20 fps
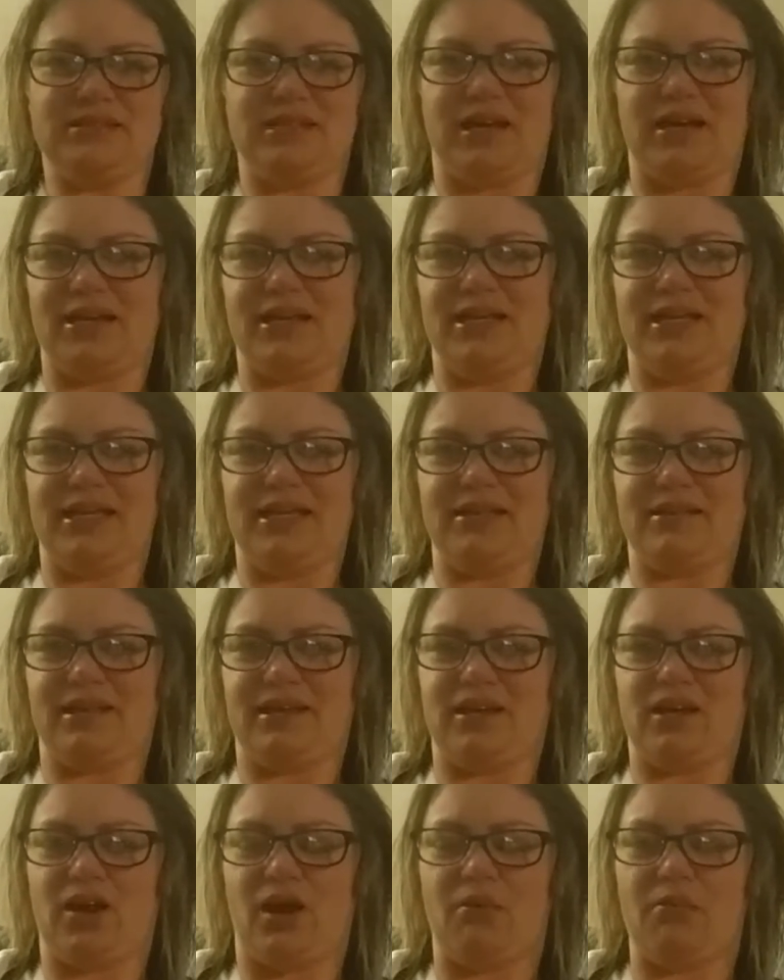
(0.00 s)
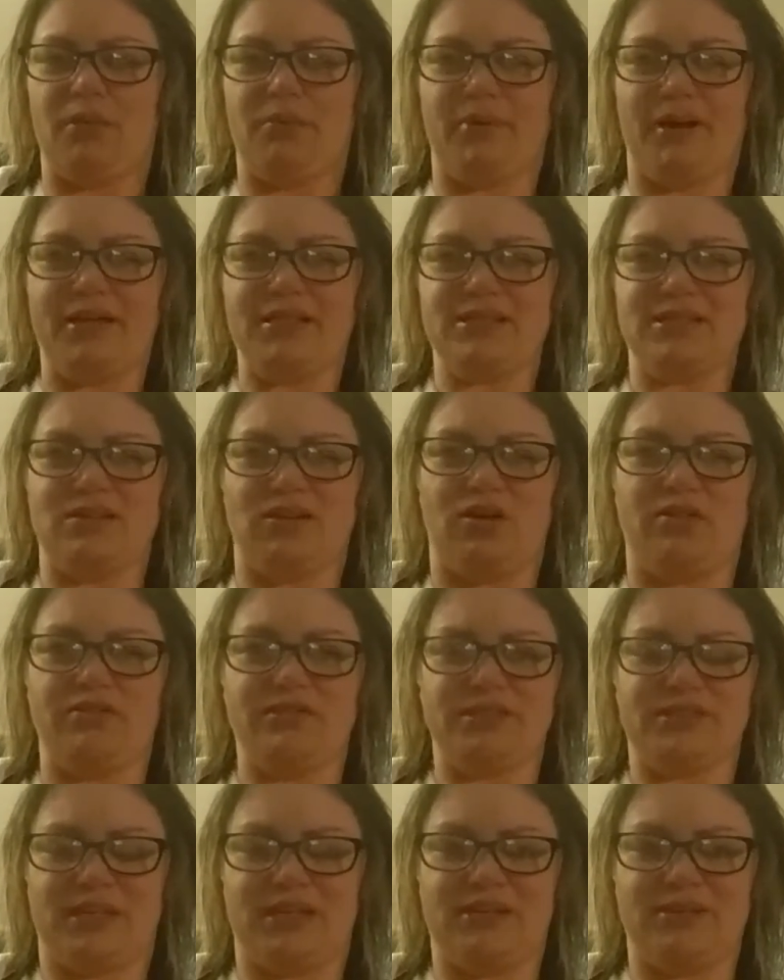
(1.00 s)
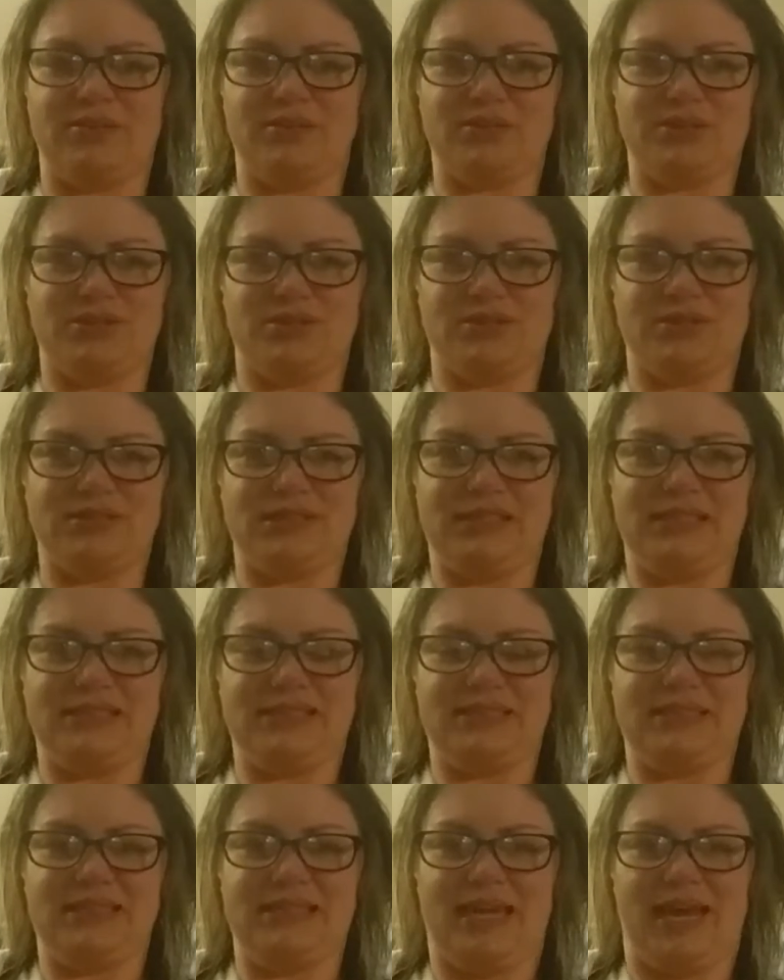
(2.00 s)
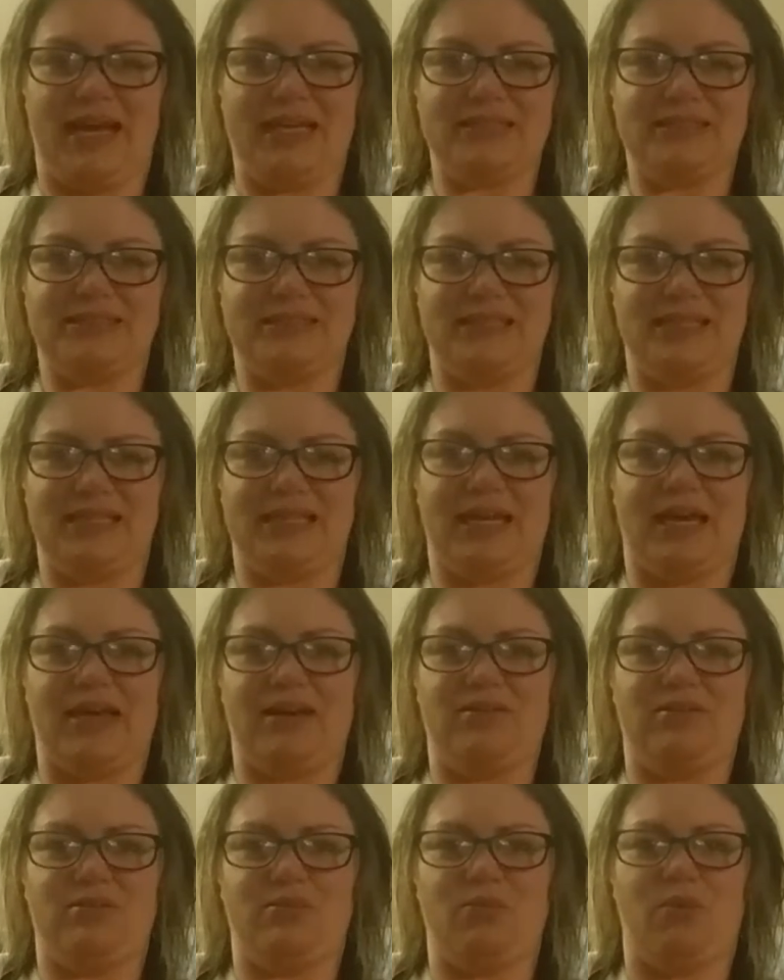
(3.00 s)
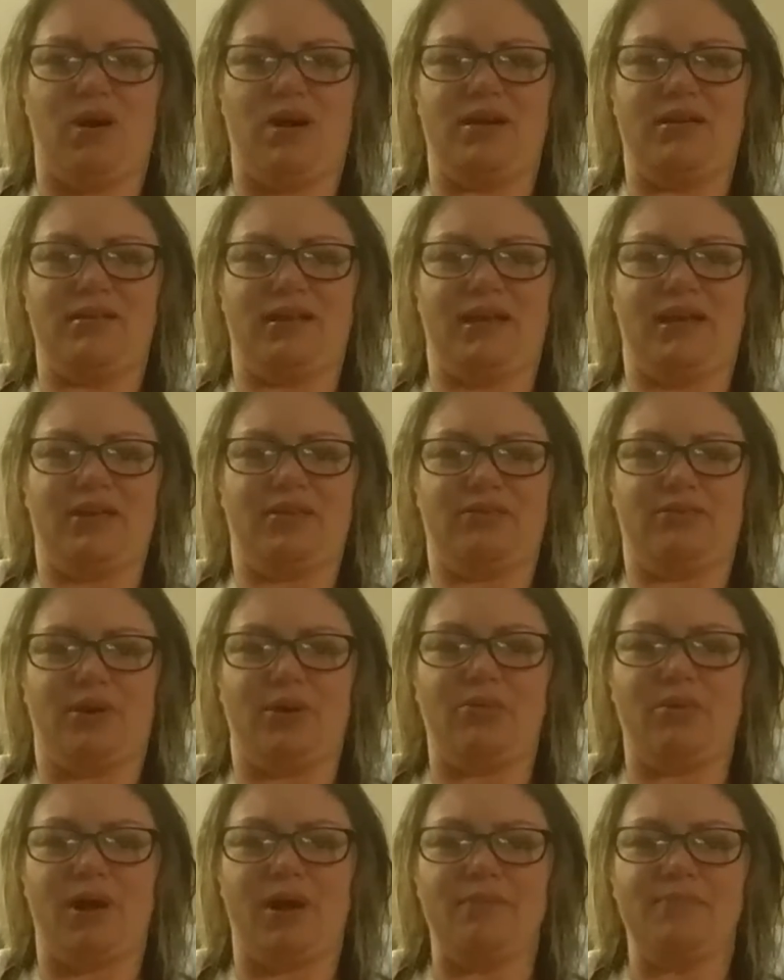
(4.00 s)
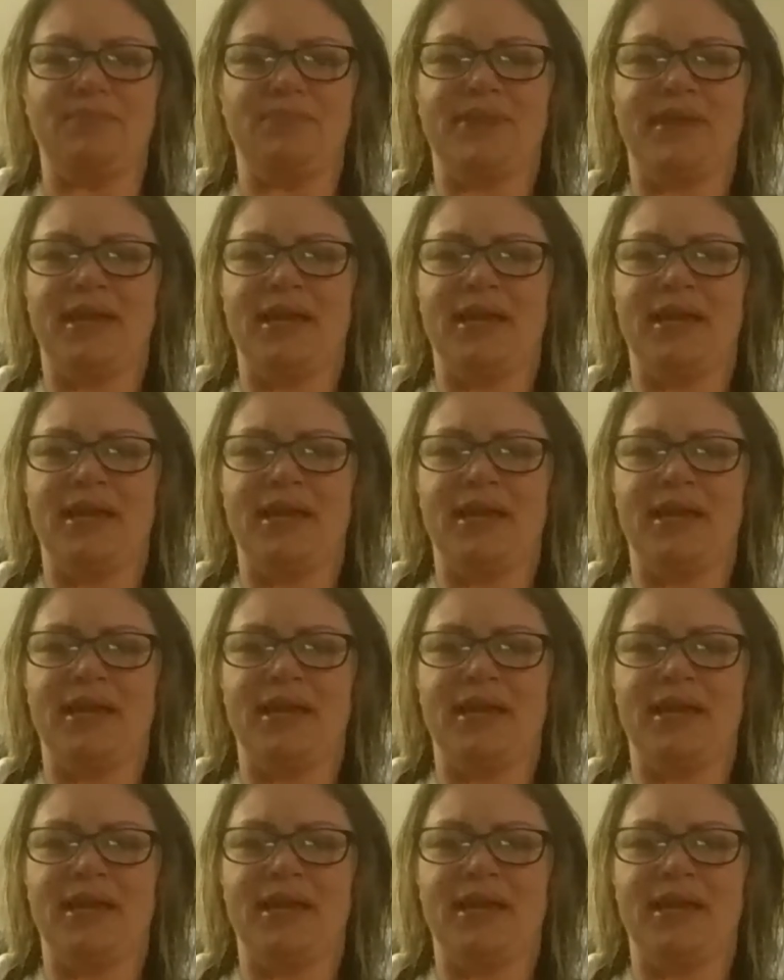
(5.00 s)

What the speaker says: I can eat like a couple bites and all of a sudden it will start tasting nasty and I'll want to like throw up.